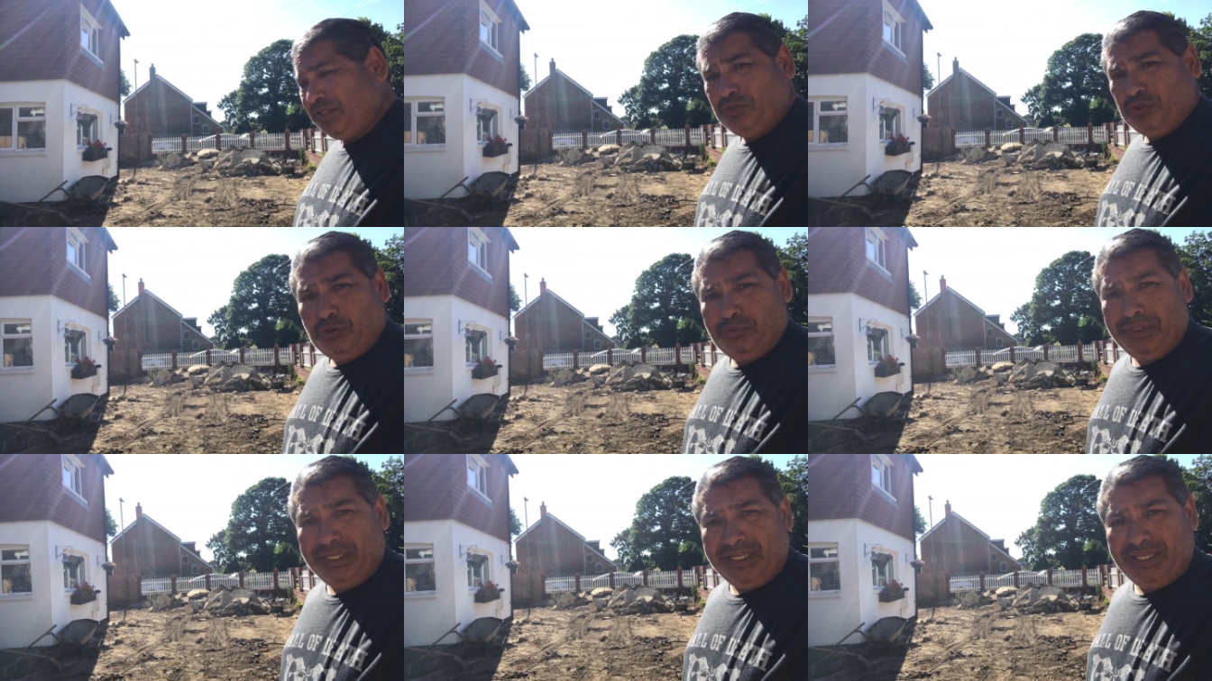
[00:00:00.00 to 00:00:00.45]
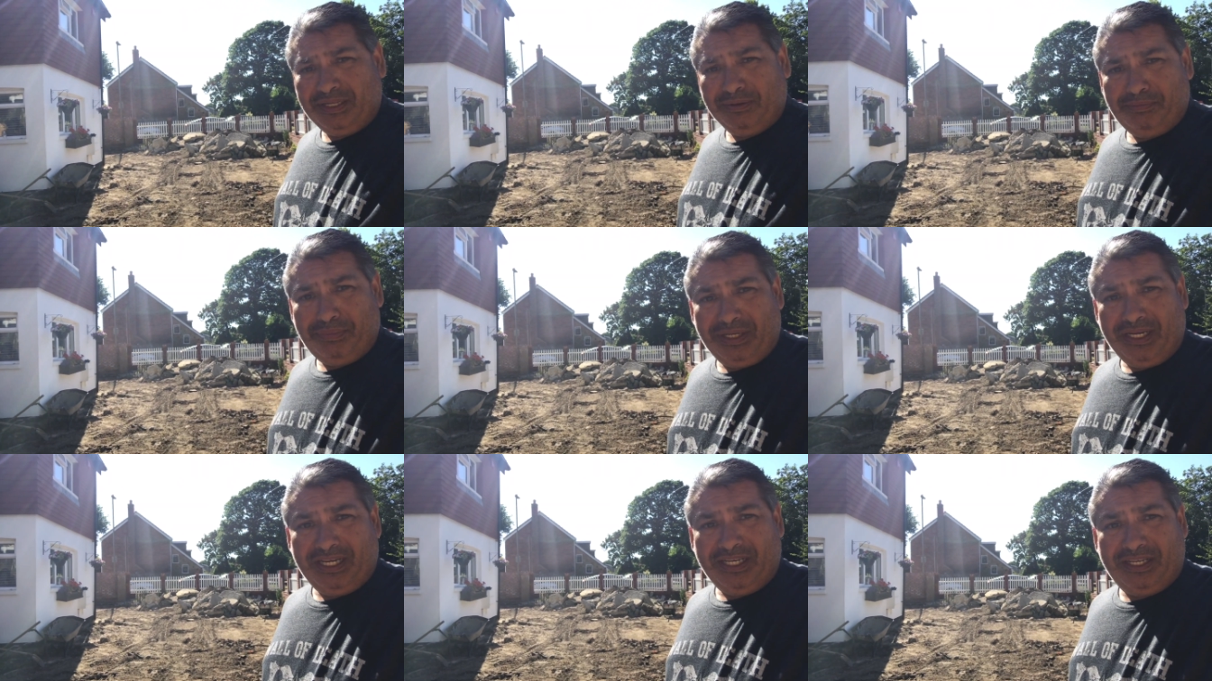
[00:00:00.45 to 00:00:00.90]
it's all been
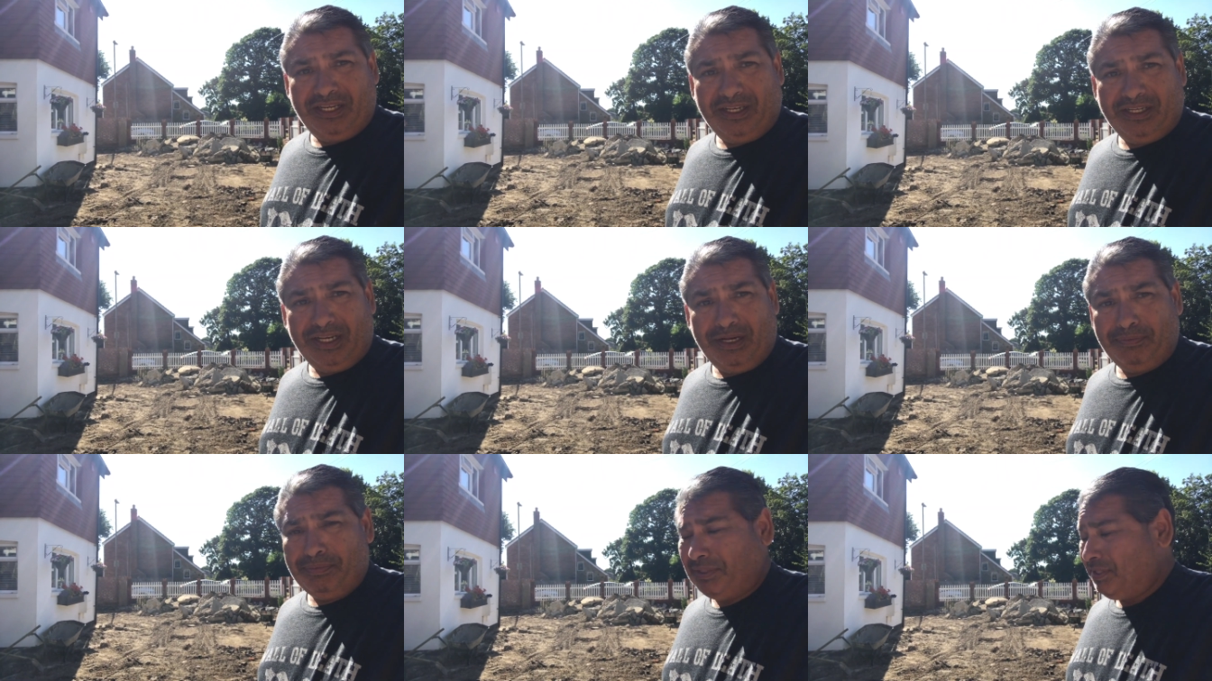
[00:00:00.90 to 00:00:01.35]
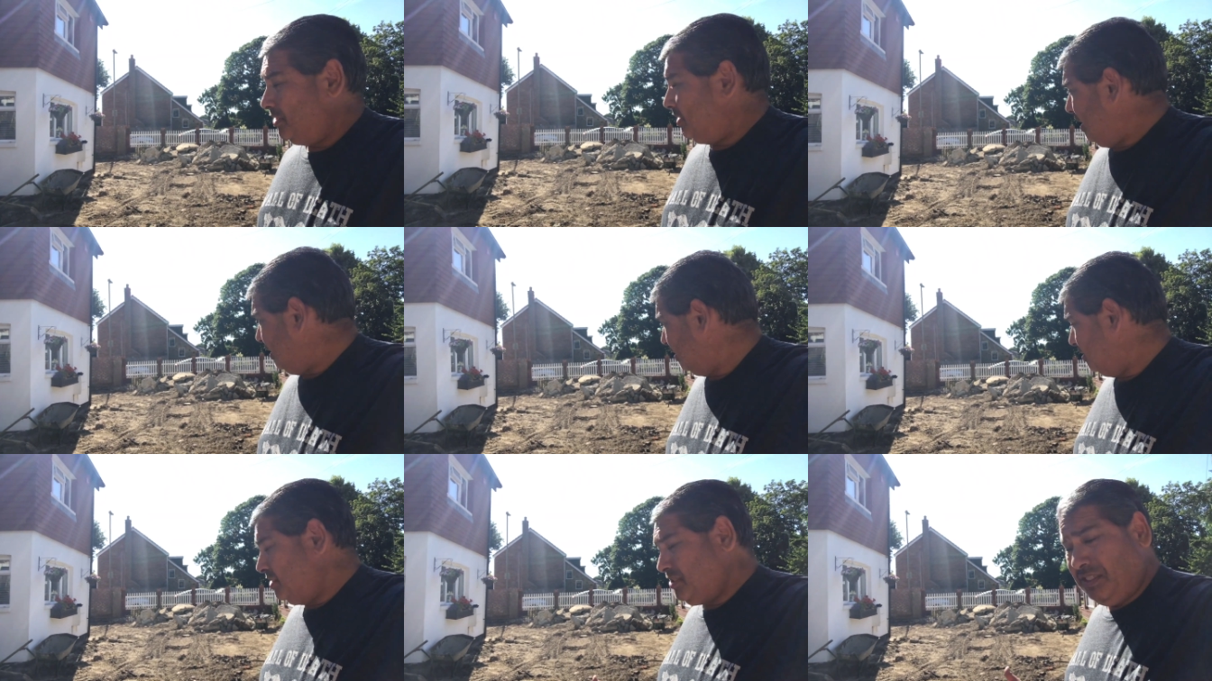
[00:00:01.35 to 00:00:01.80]
completely dug up, and
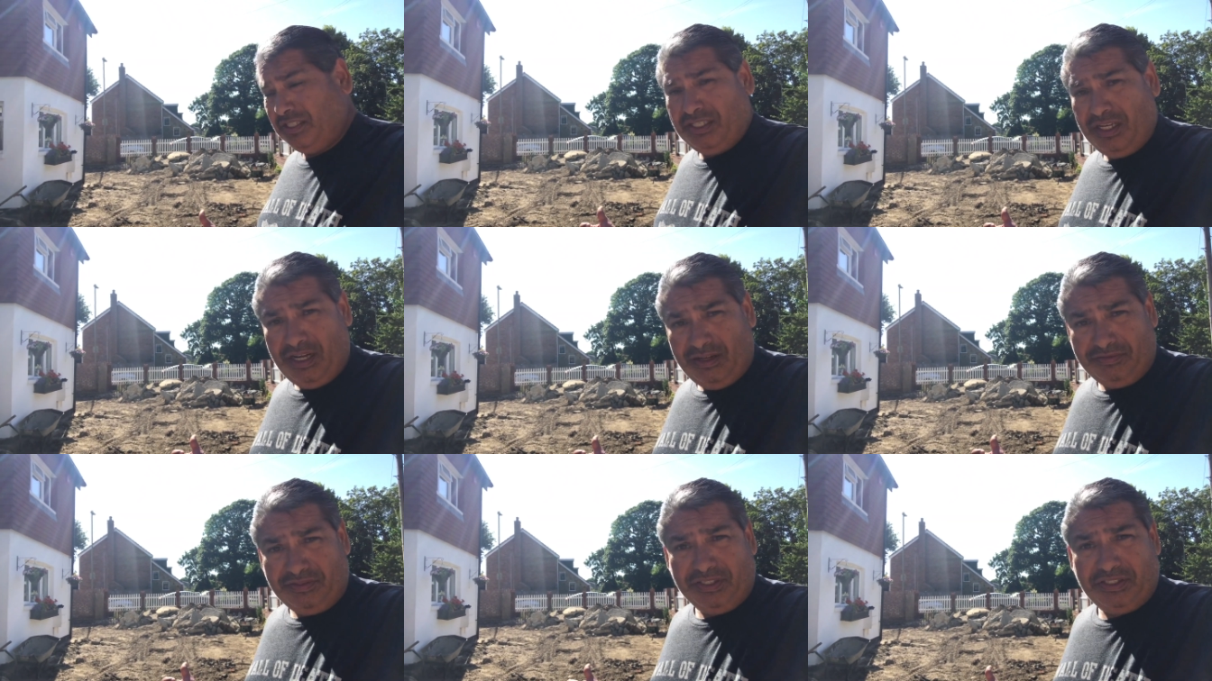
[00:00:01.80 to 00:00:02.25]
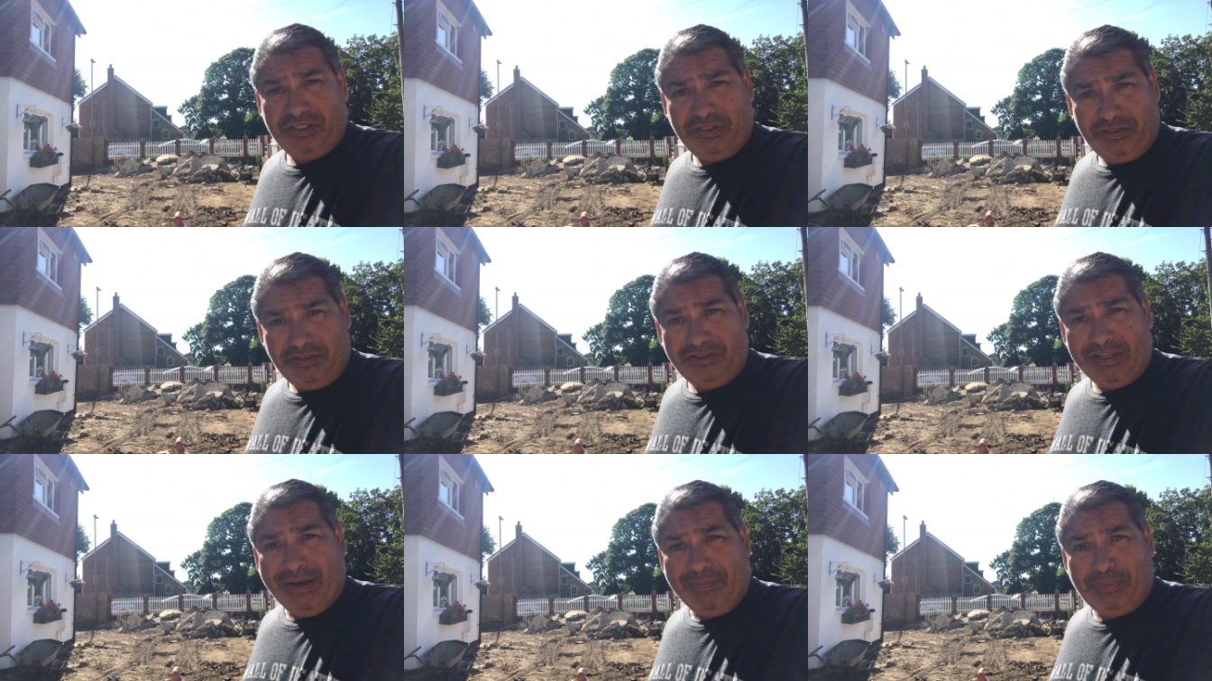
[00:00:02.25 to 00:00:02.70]
that this is after
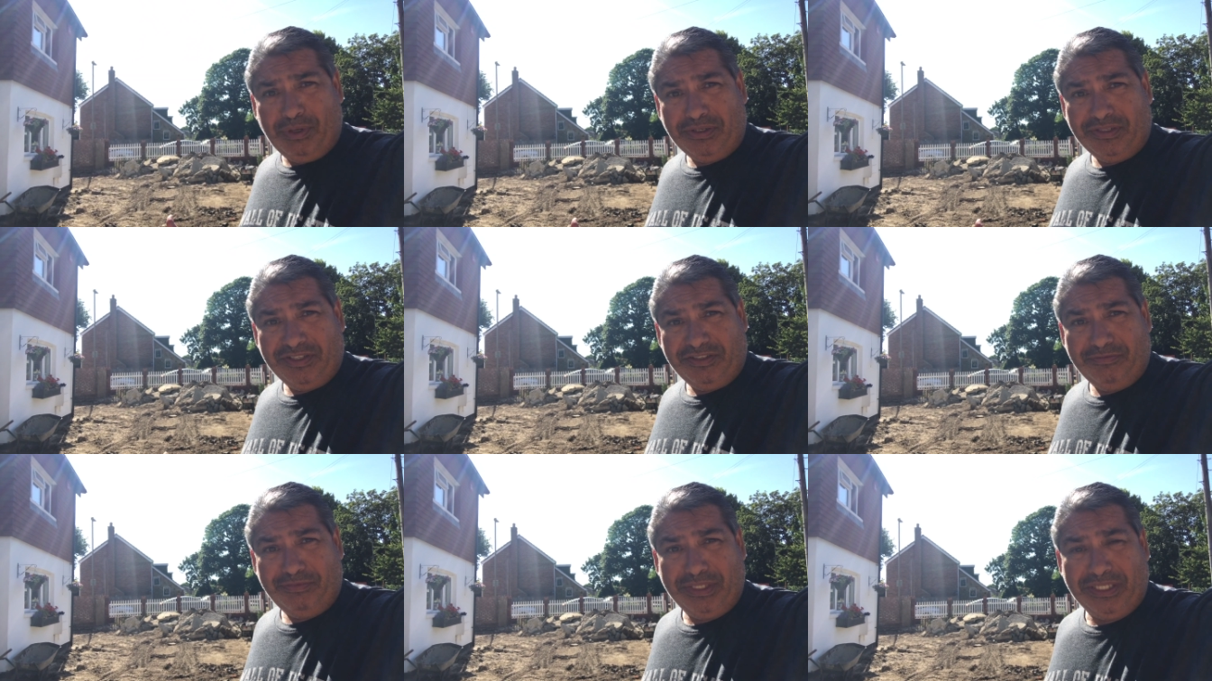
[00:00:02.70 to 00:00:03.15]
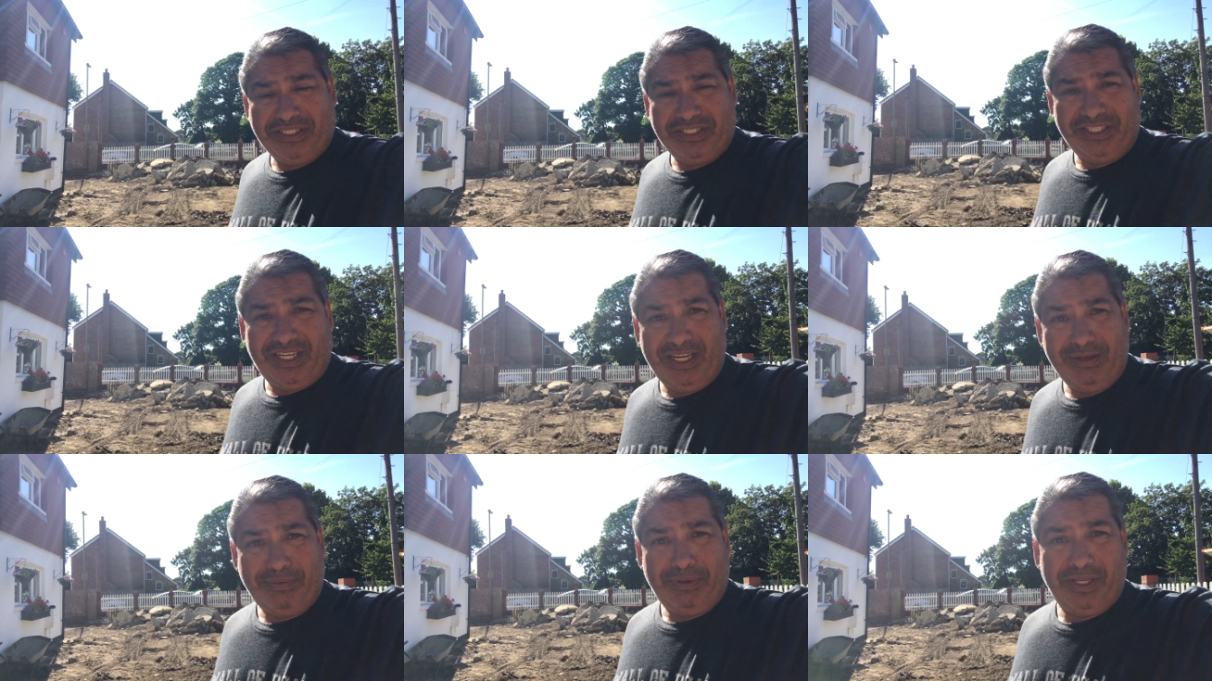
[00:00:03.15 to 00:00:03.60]
two grab lorries have been
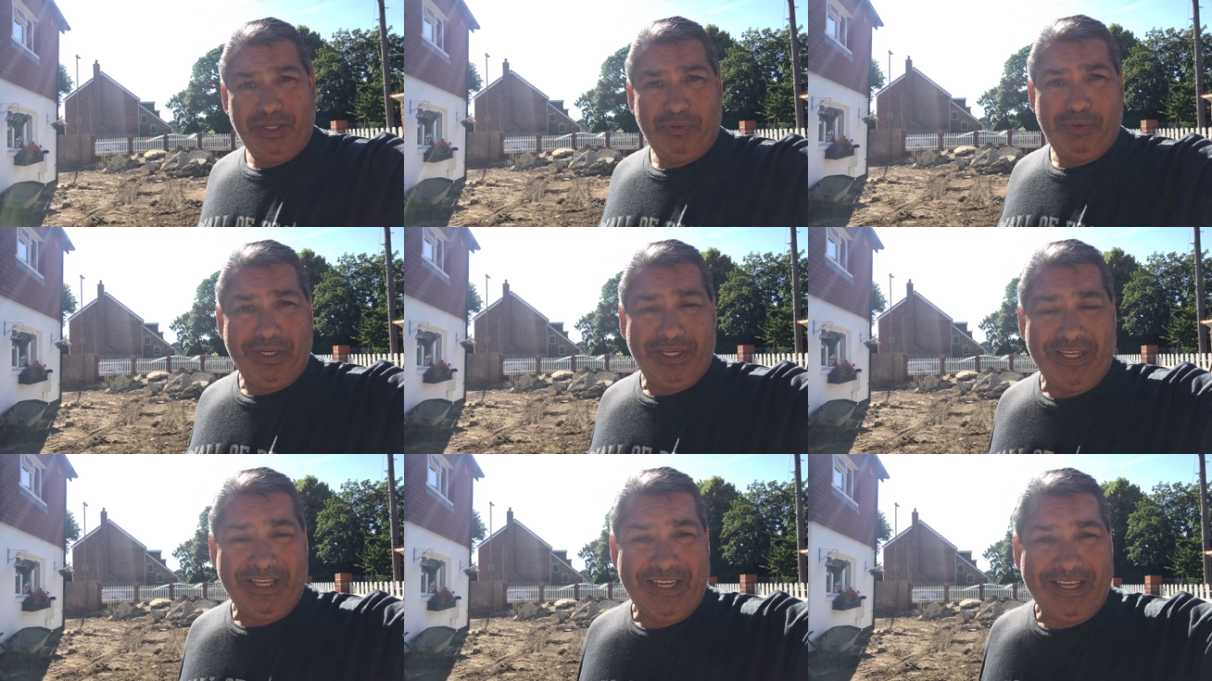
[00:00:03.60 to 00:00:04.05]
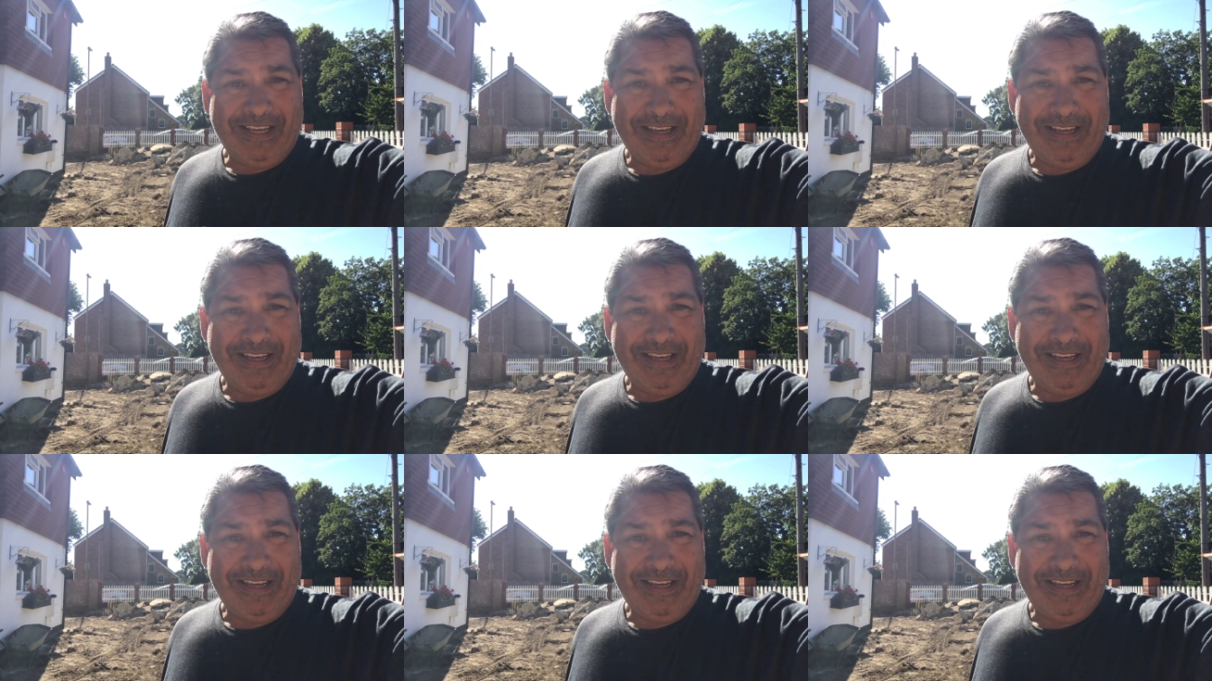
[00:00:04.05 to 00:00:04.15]
today, by the way.